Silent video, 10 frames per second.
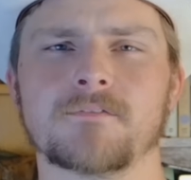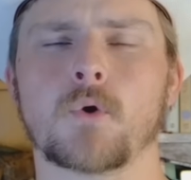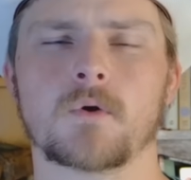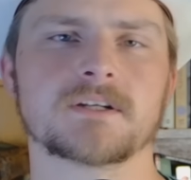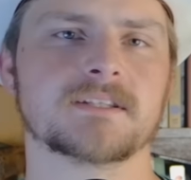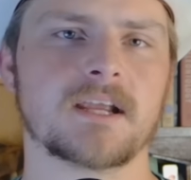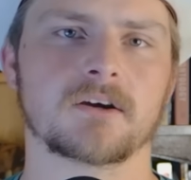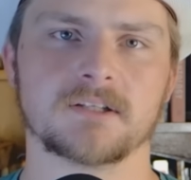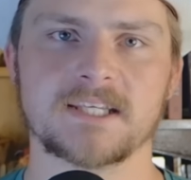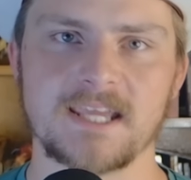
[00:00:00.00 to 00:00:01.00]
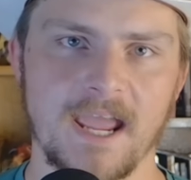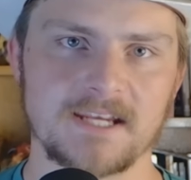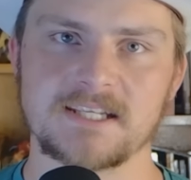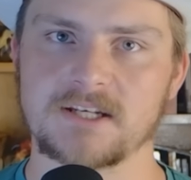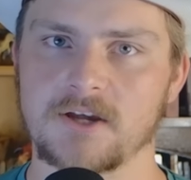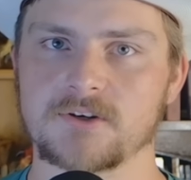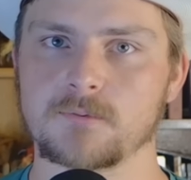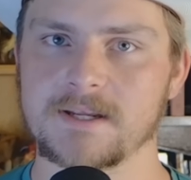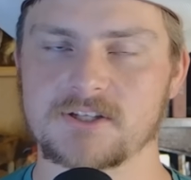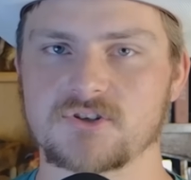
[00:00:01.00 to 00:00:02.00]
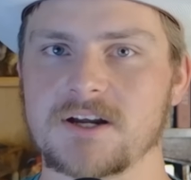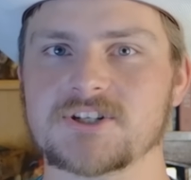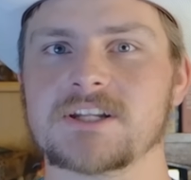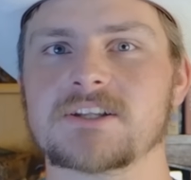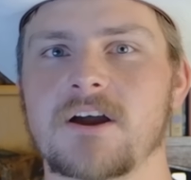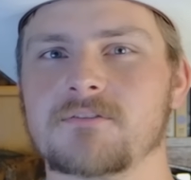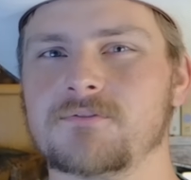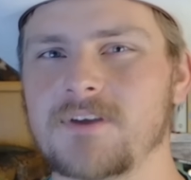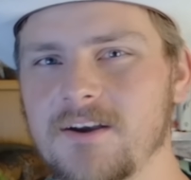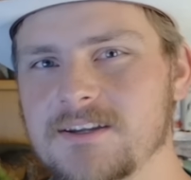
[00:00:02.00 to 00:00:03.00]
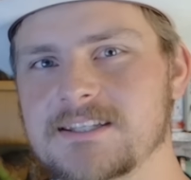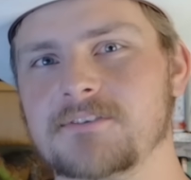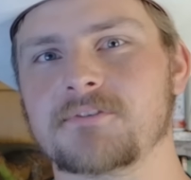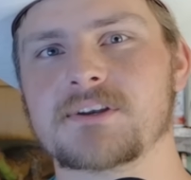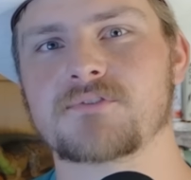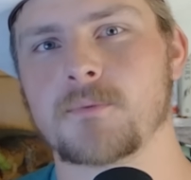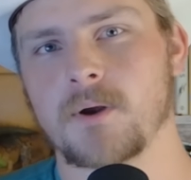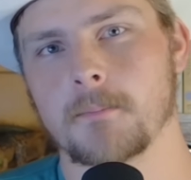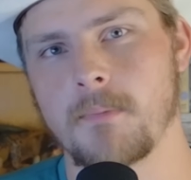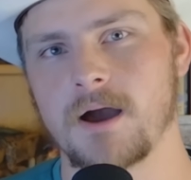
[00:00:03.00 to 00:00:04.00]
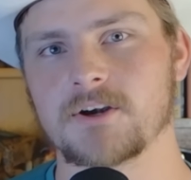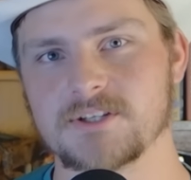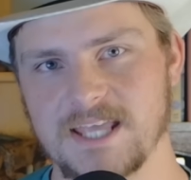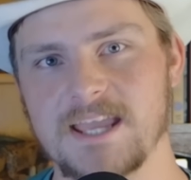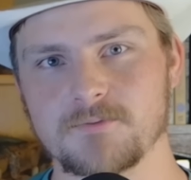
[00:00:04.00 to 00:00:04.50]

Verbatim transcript: of course, the early 1800 reconstructions are very different from our modern-day